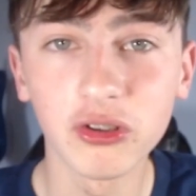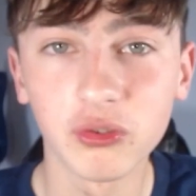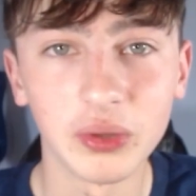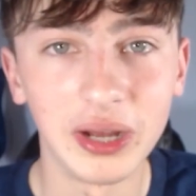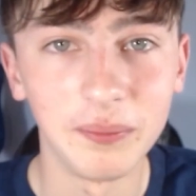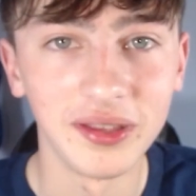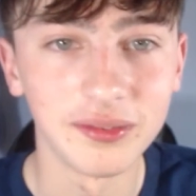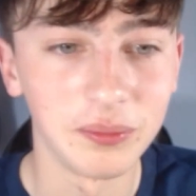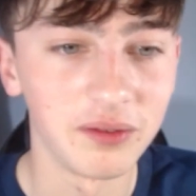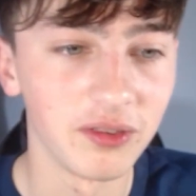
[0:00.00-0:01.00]
without
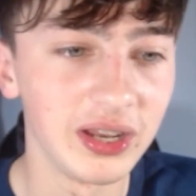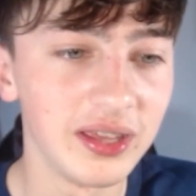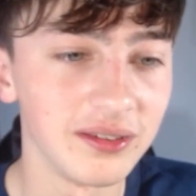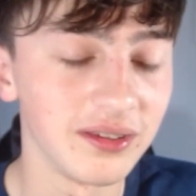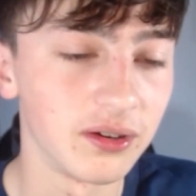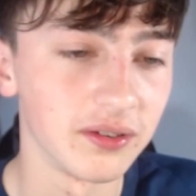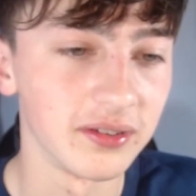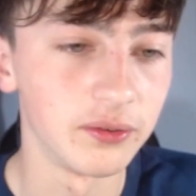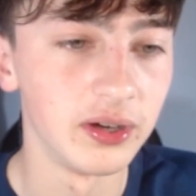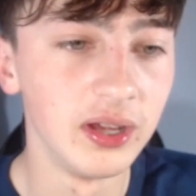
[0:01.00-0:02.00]
Mason Mount, really, and Thiago
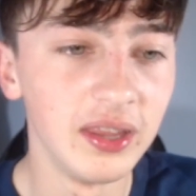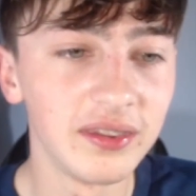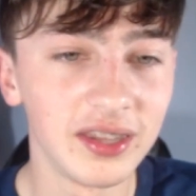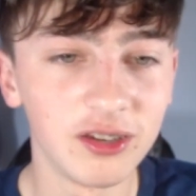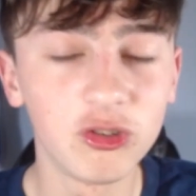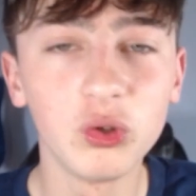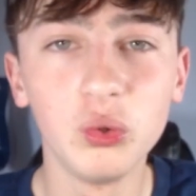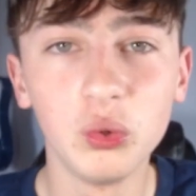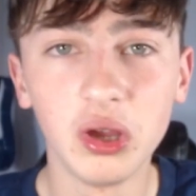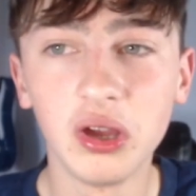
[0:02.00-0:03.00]
Silva. They're the
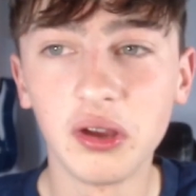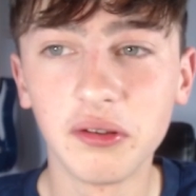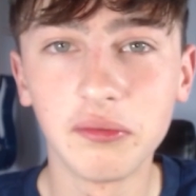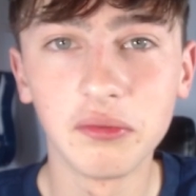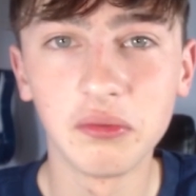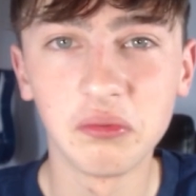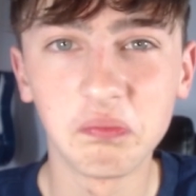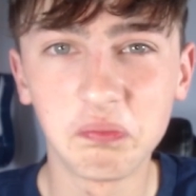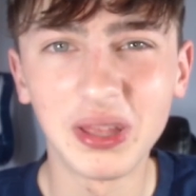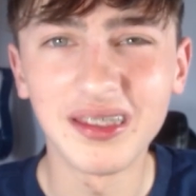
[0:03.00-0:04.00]
two
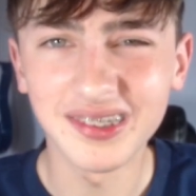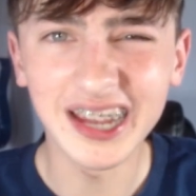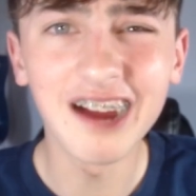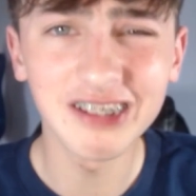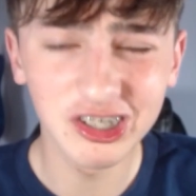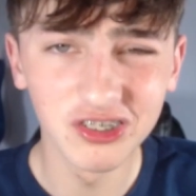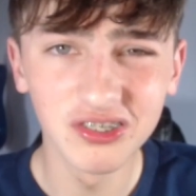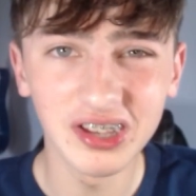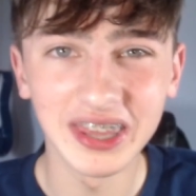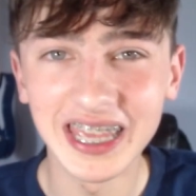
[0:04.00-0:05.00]
biggest
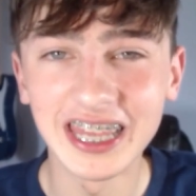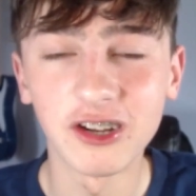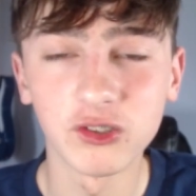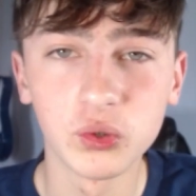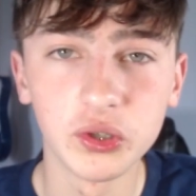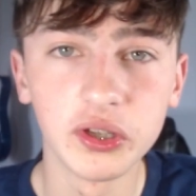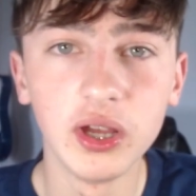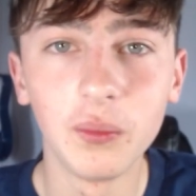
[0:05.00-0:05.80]
characters, I think, in our squad.